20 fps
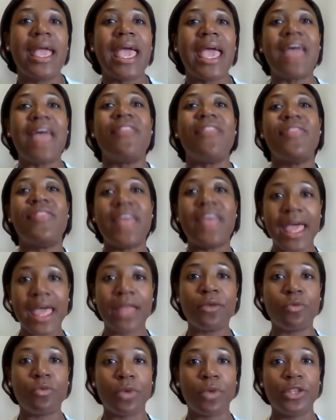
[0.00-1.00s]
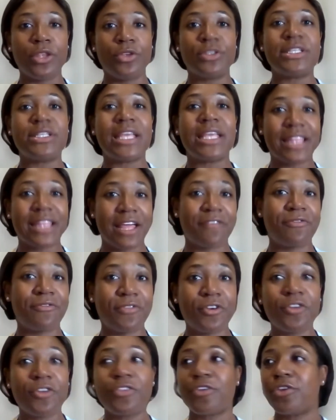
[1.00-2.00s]
And then when you take that
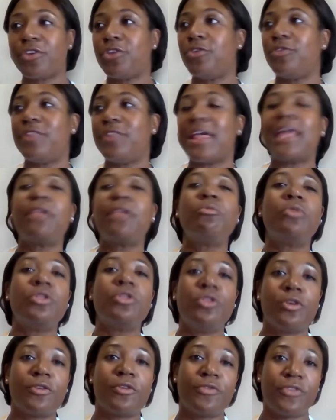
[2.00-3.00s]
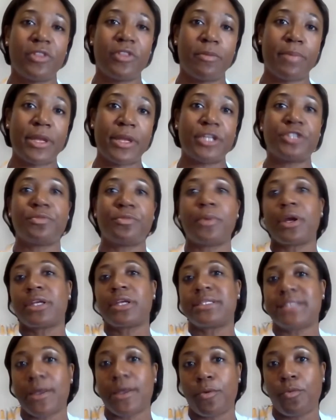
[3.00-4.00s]
further, you then will look for the
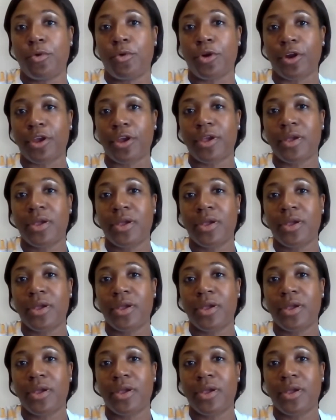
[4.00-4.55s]
benchmarks that work